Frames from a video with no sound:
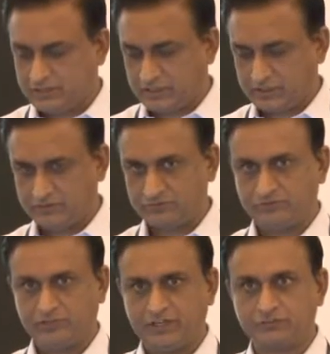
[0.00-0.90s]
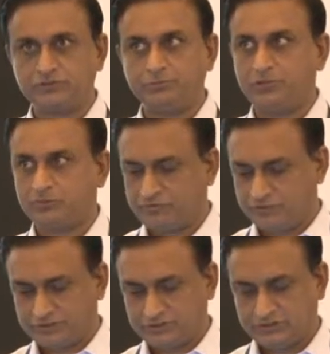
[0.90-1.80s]
and we have CPM
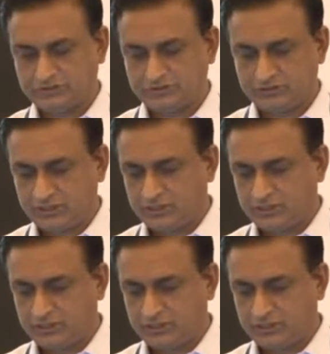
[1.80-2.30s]
offices